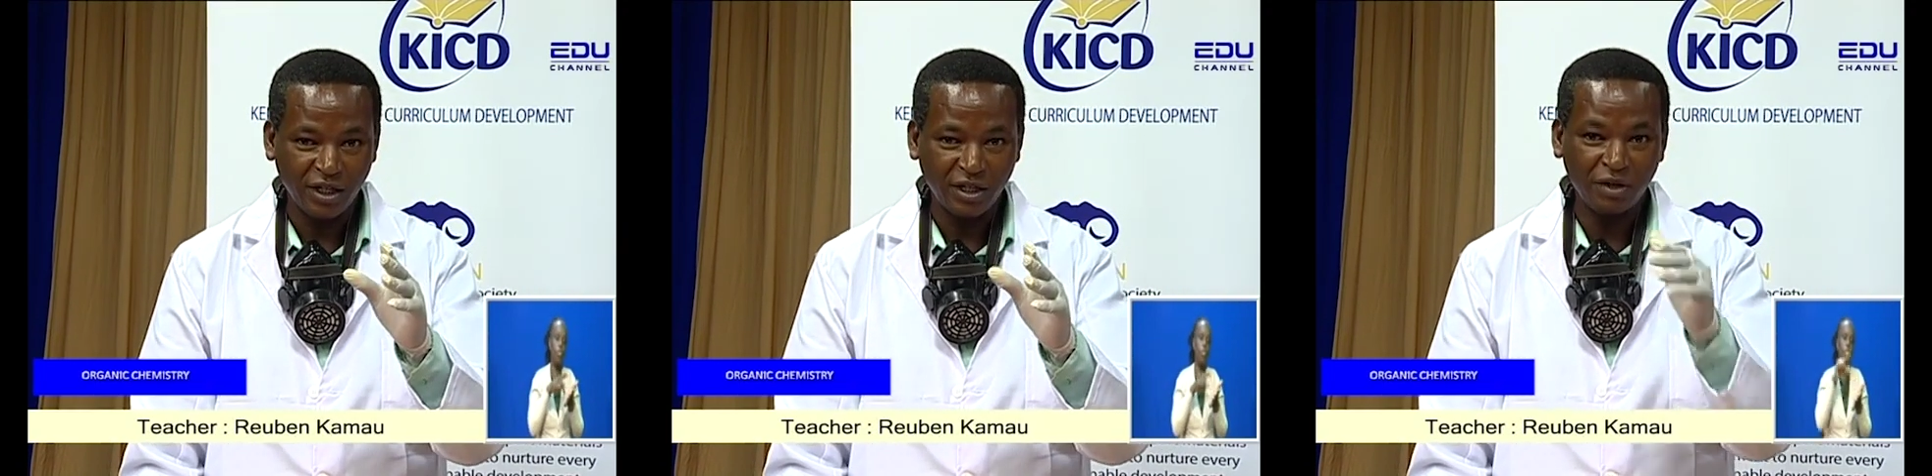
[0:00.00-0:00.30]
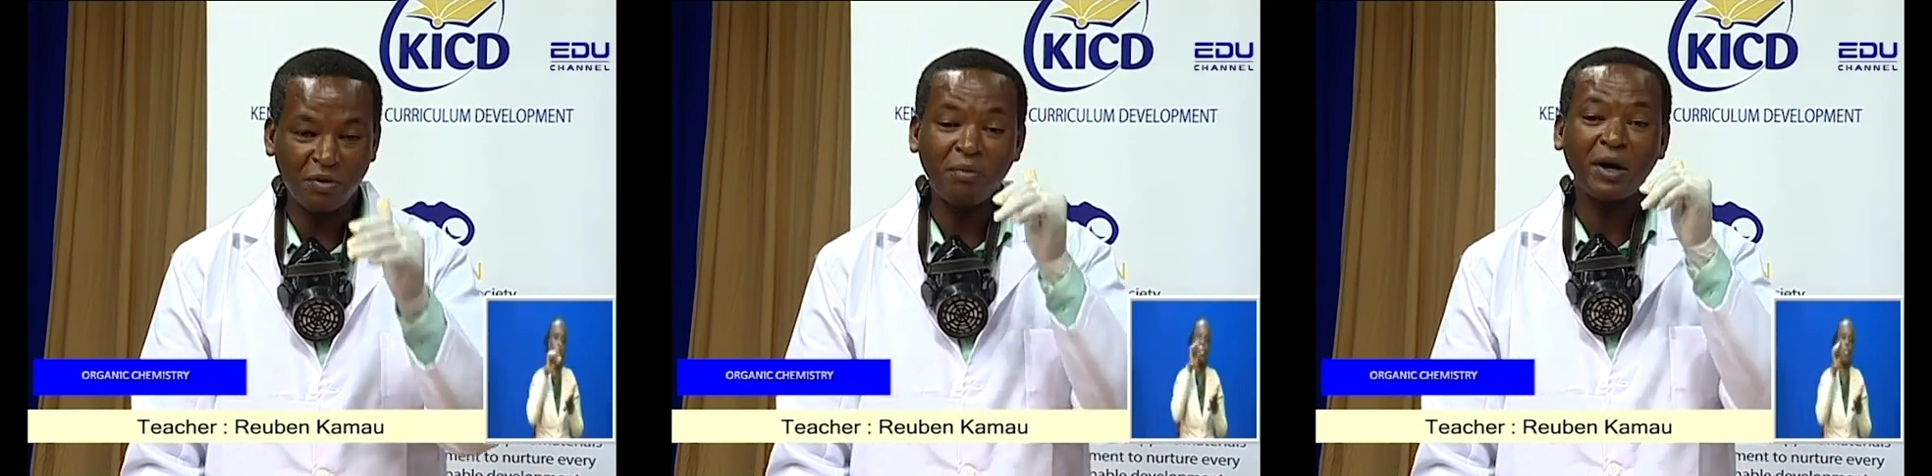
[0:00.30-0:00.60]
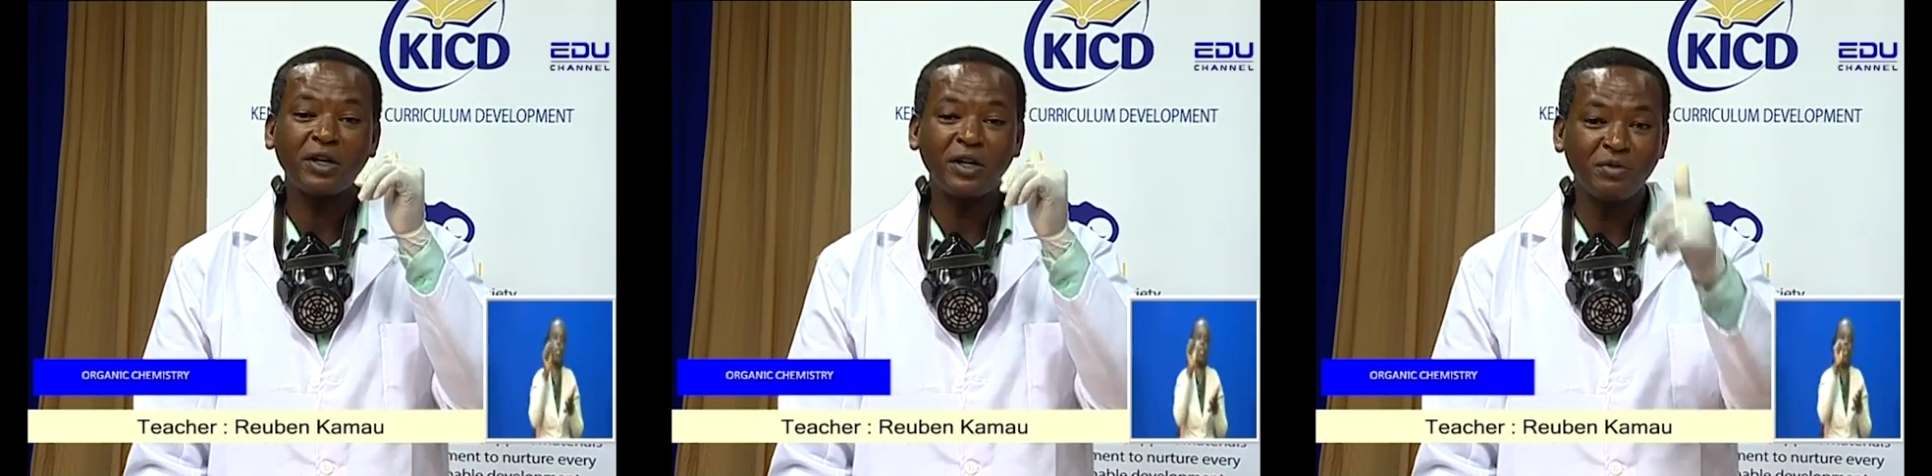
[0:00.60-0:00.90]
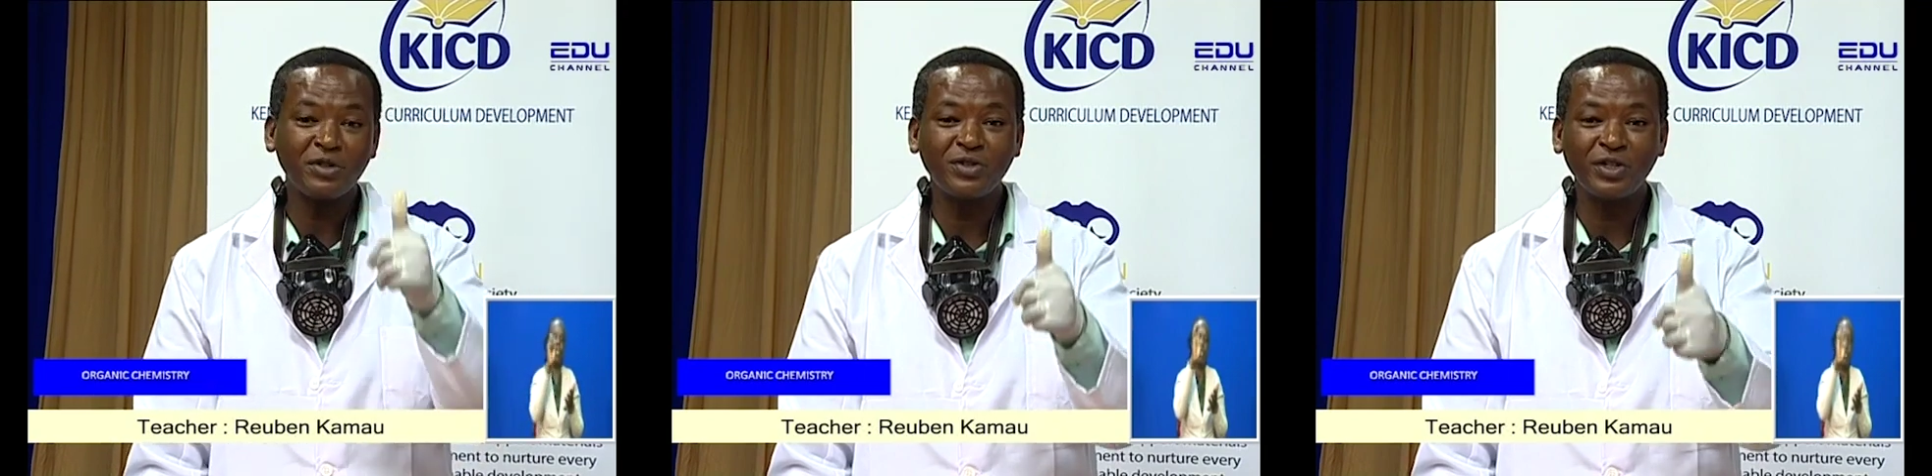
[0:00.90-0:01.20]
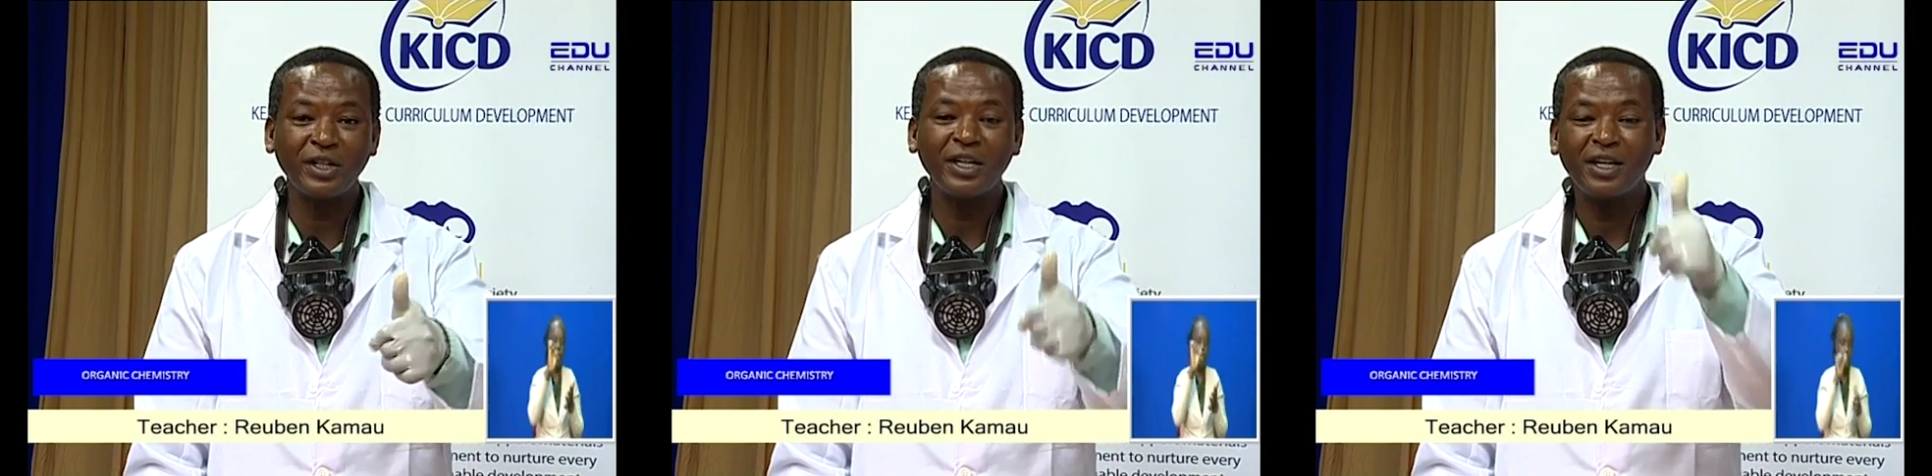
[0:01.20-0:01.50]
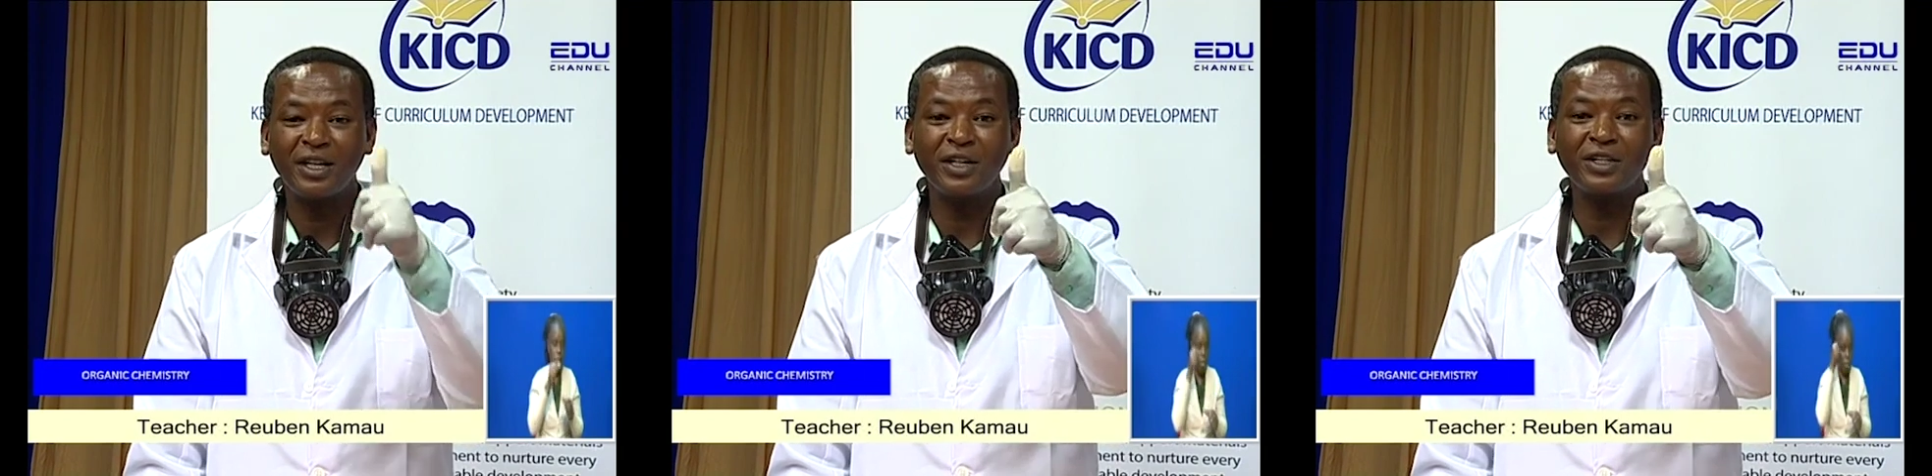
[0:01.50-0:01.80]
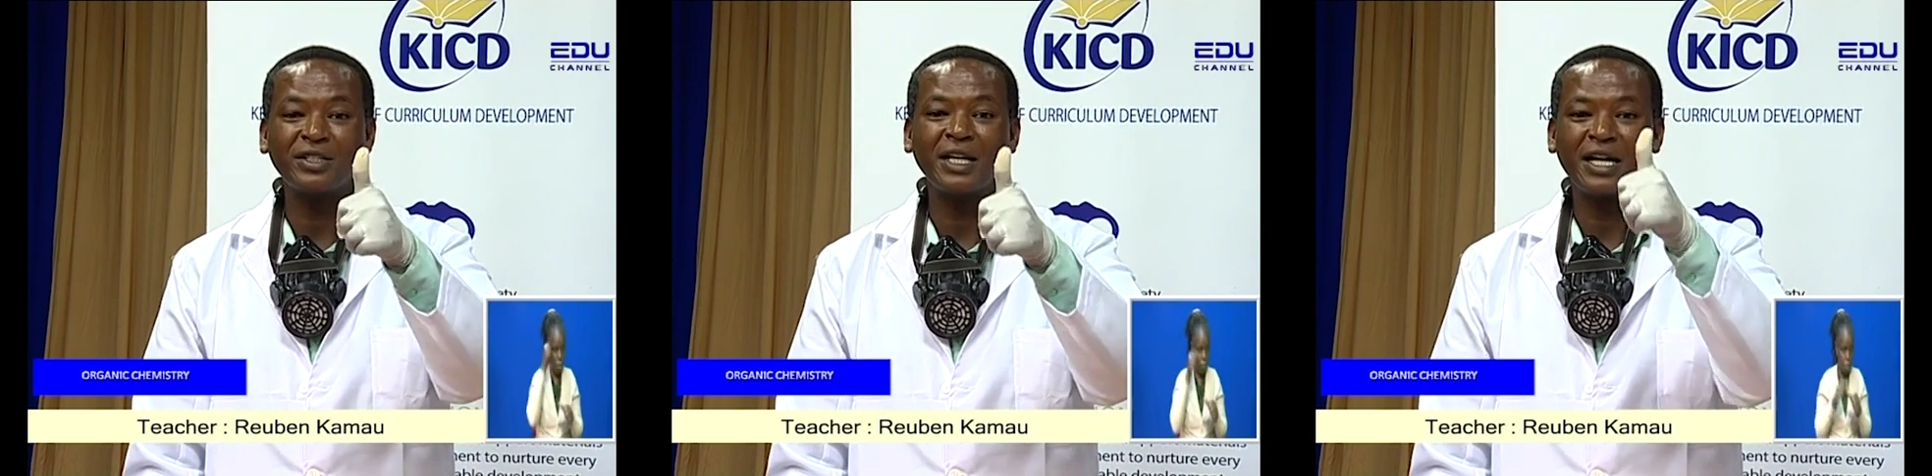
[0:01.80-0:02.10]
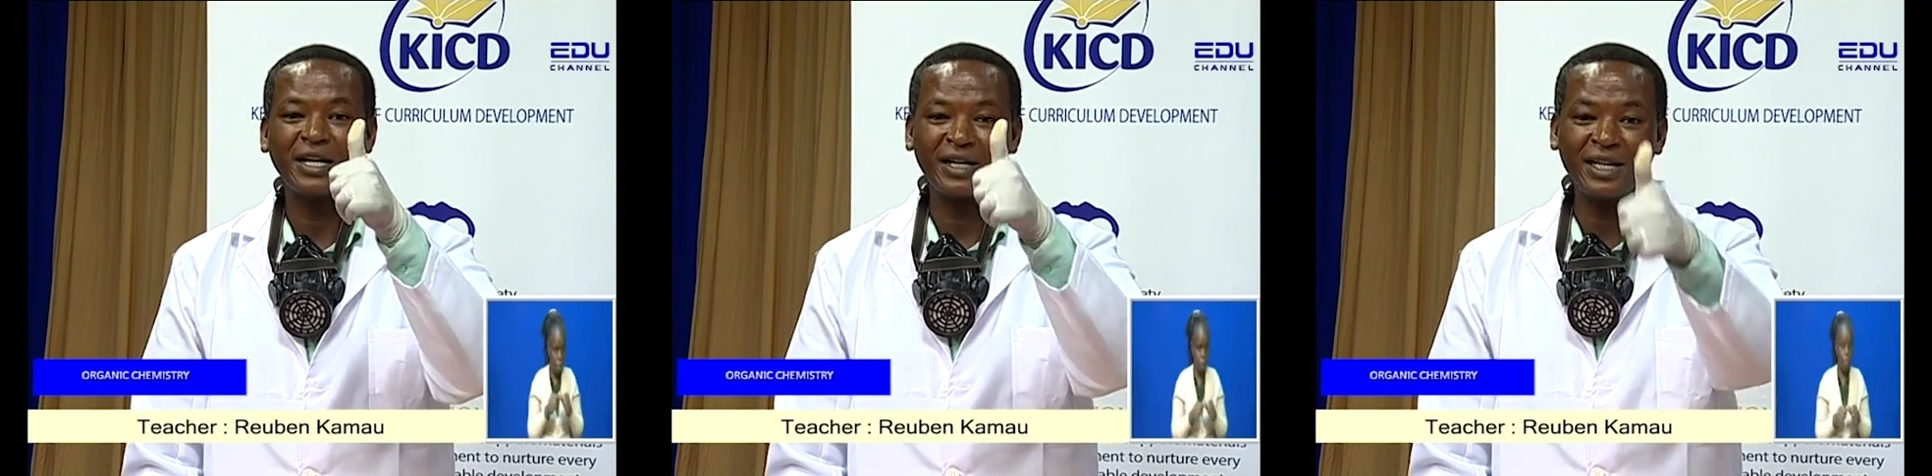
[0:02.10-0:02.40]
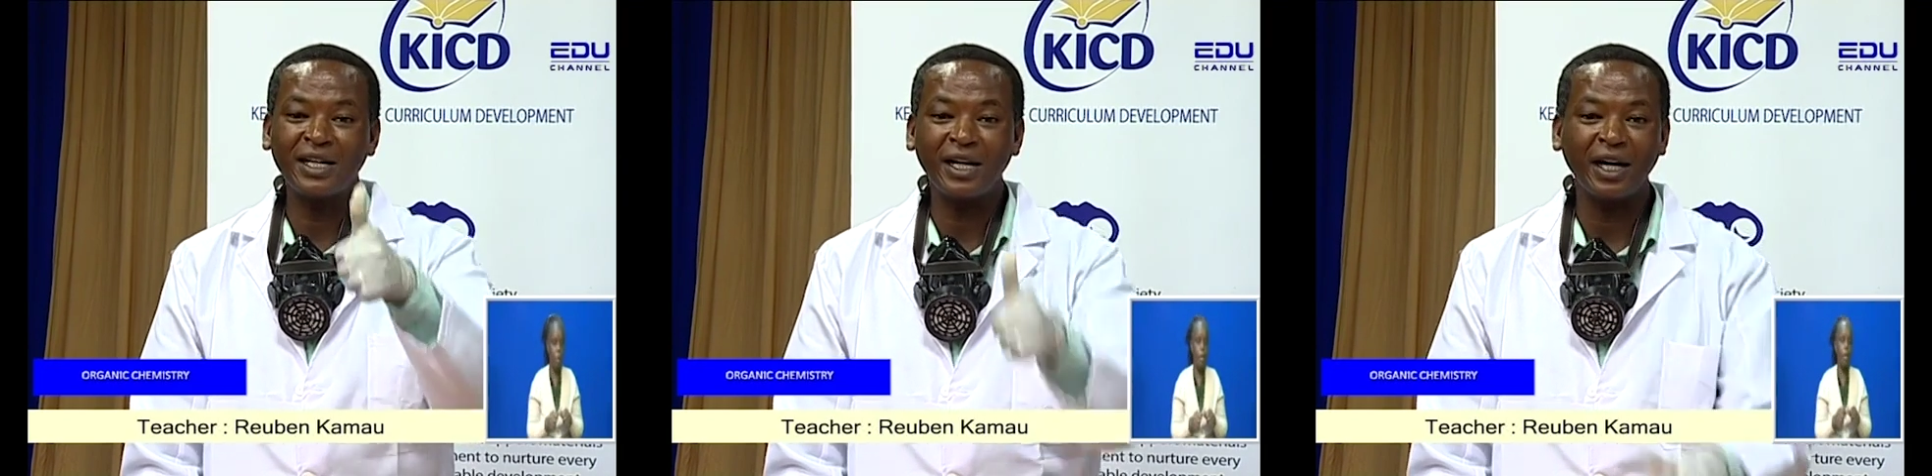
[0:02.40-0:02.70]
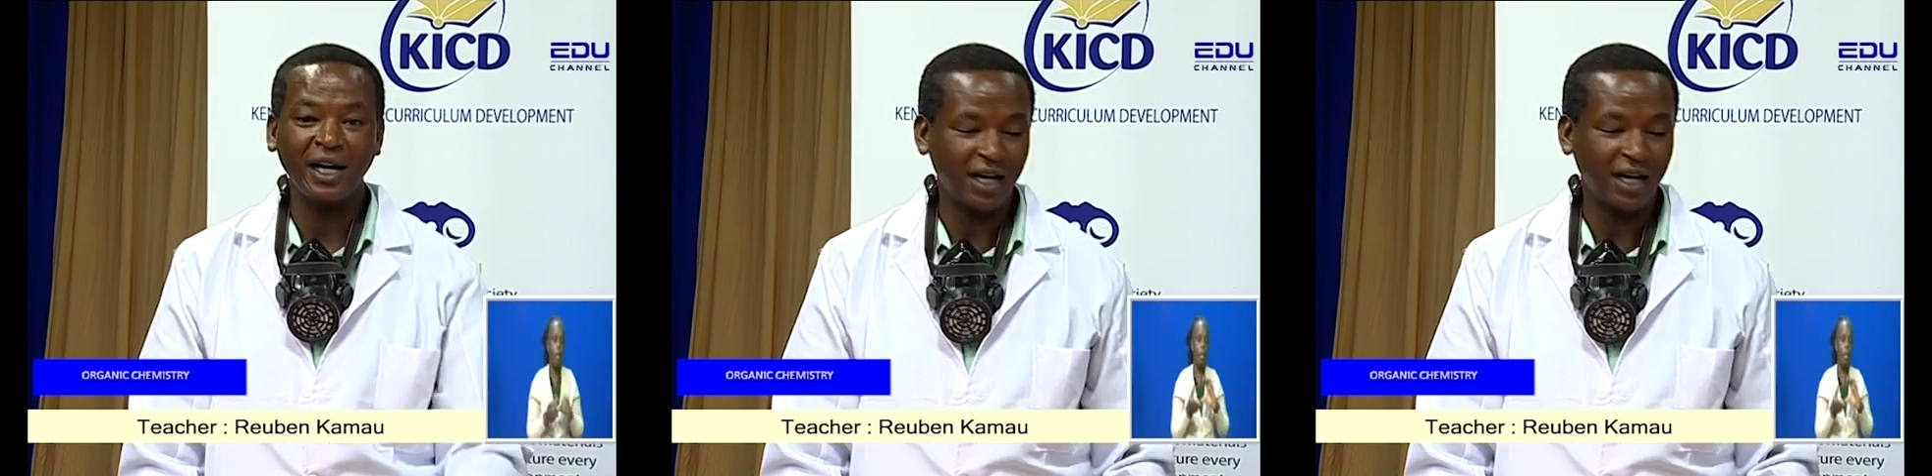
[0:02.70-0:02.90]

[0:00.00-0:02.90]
Remember, chemistry is real.